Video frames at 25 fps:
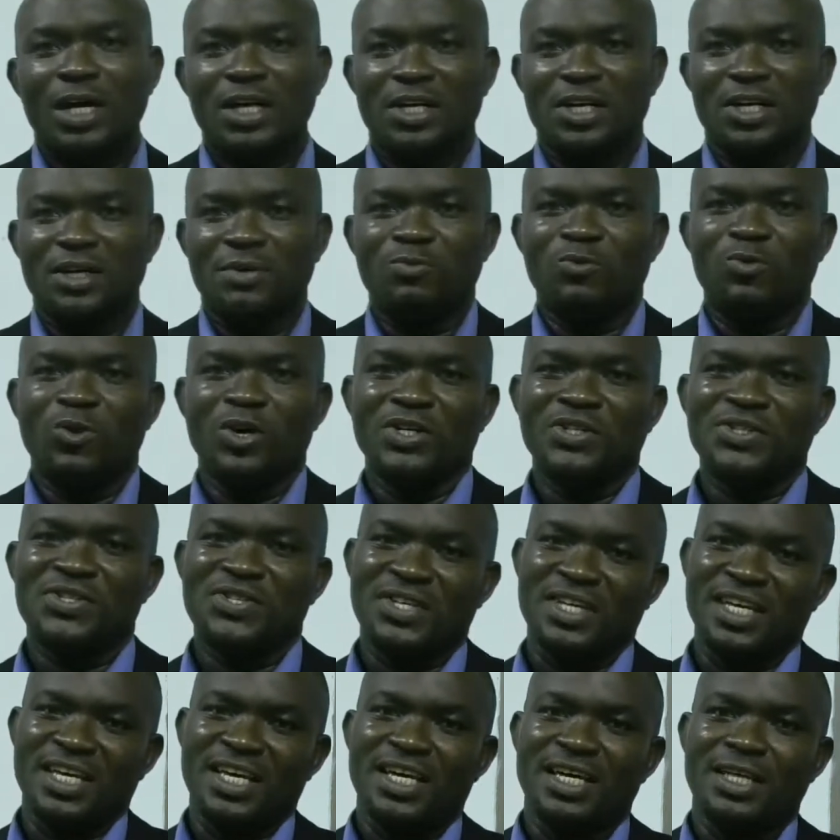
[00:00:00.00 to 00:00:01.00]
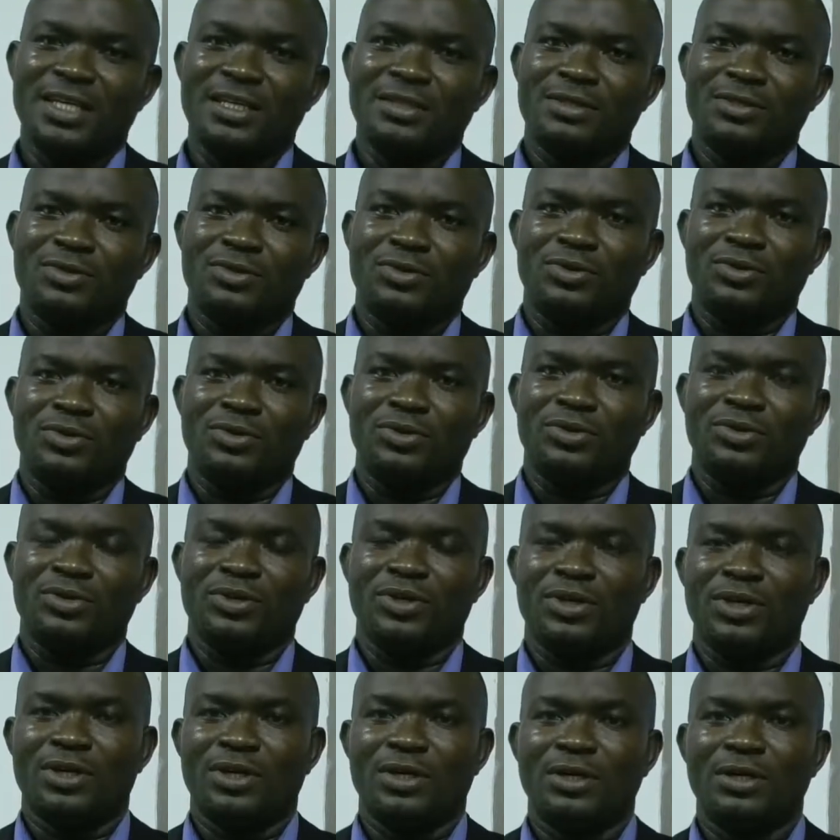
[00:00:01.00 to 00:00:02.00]
Welcome once again to
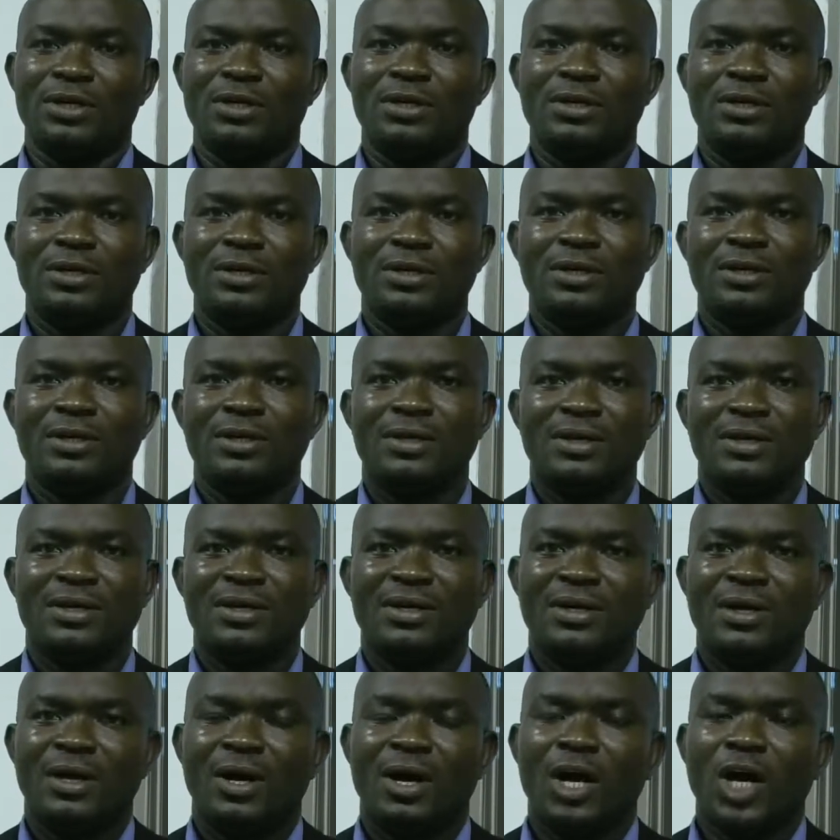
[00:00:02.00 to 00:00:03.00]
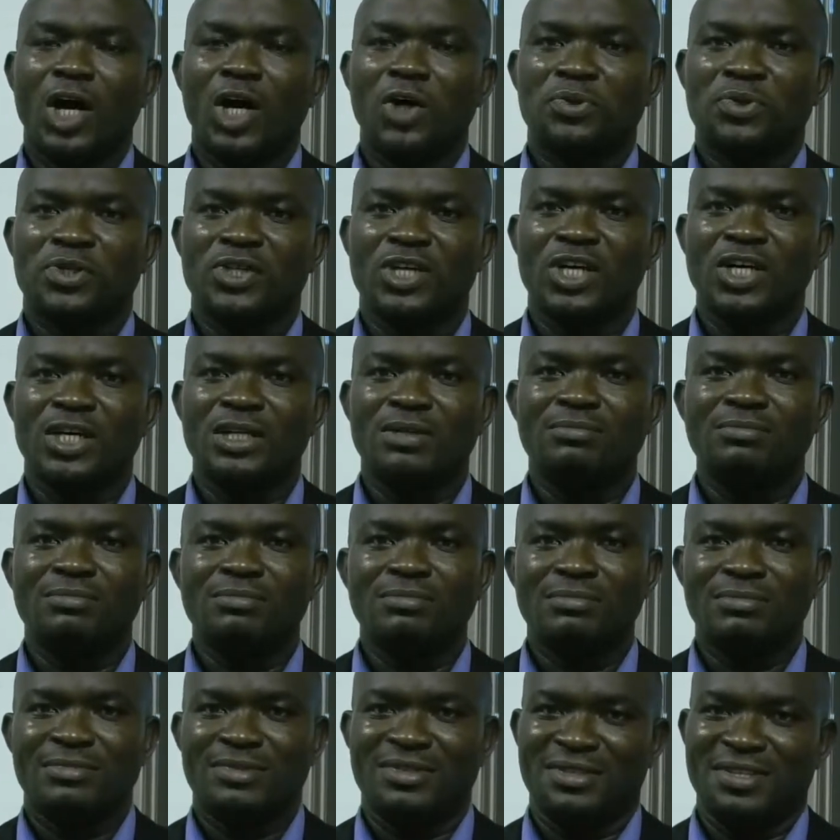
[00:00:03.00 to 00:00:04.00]
your
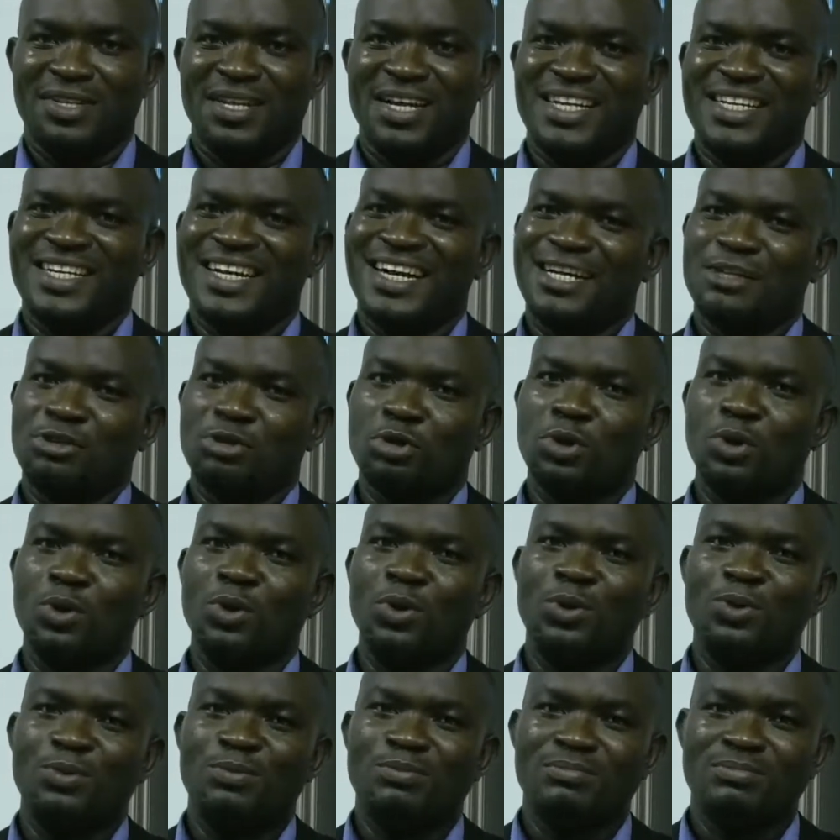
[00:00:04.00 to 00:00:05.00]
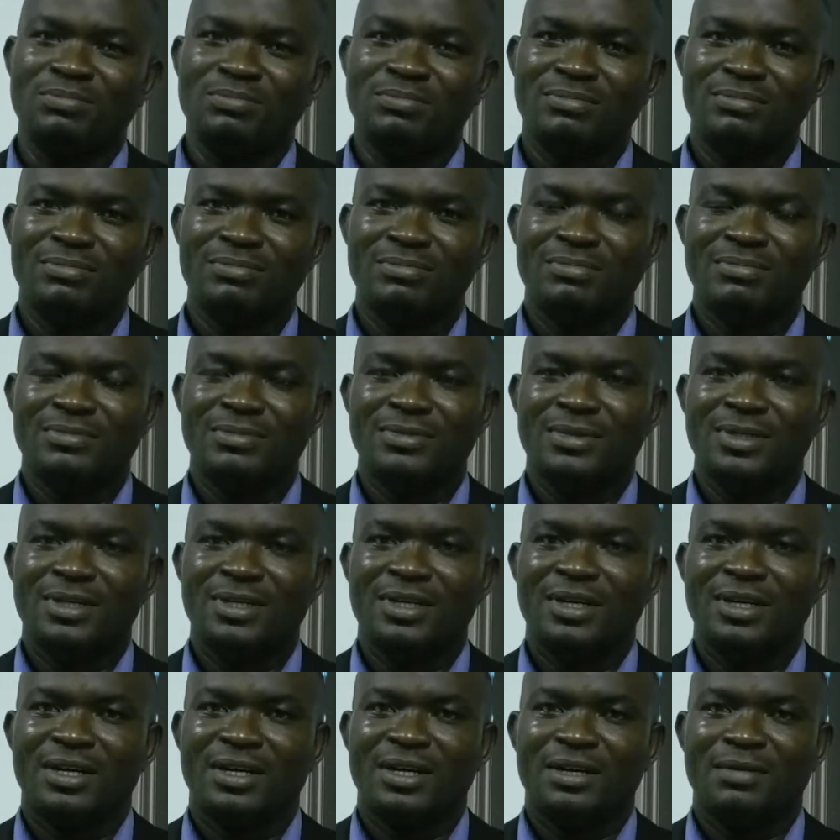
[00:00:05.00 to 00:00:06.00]
awesome Learn at Home
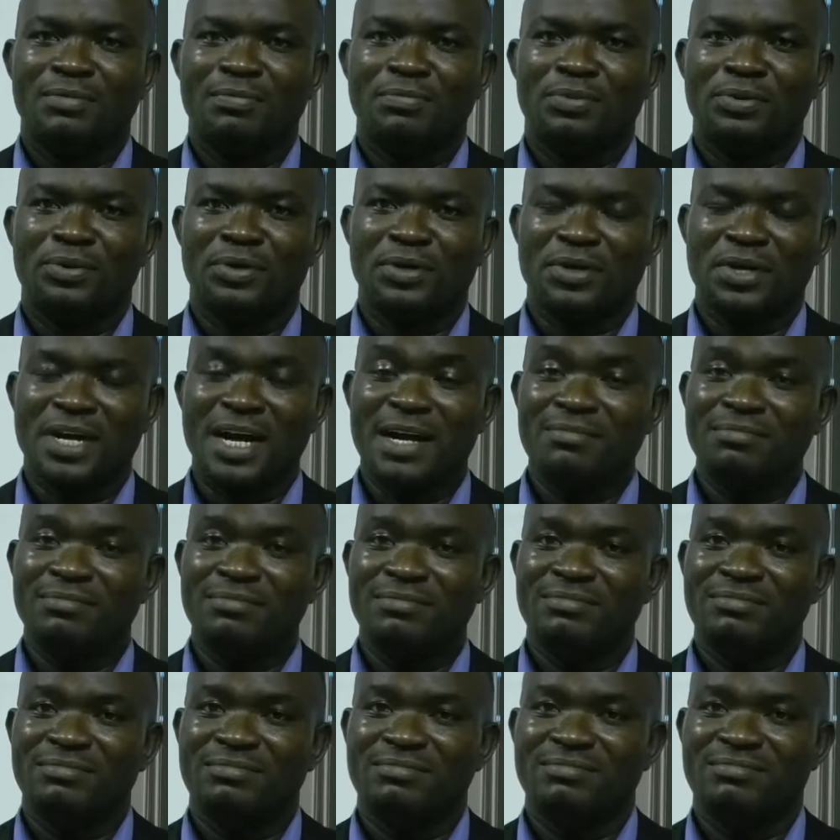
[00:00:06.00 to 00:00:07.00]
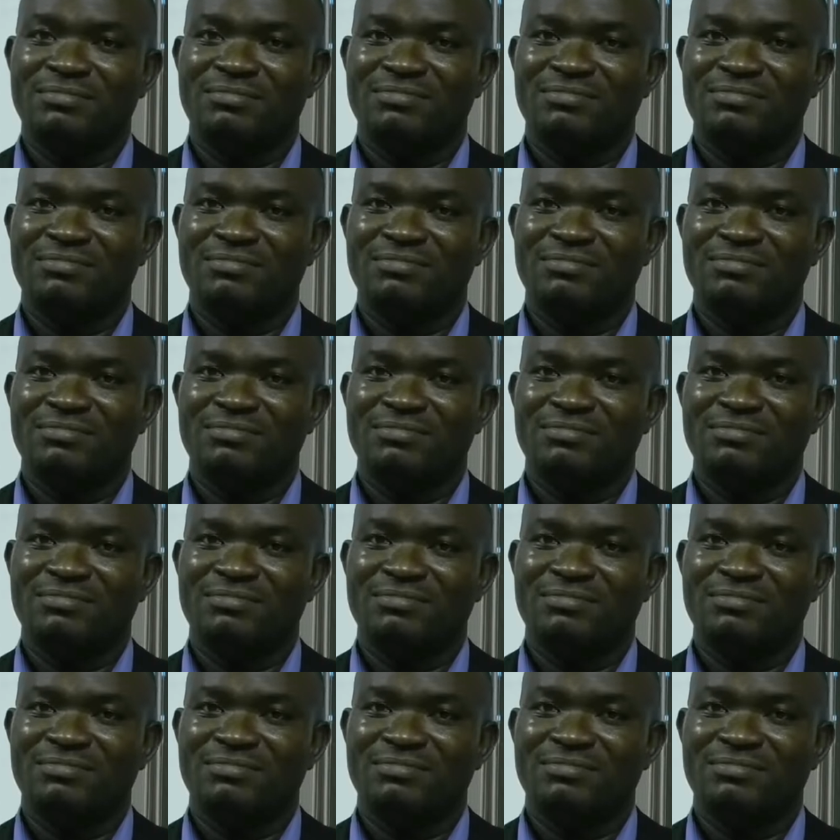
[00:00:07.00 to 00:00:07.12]
program.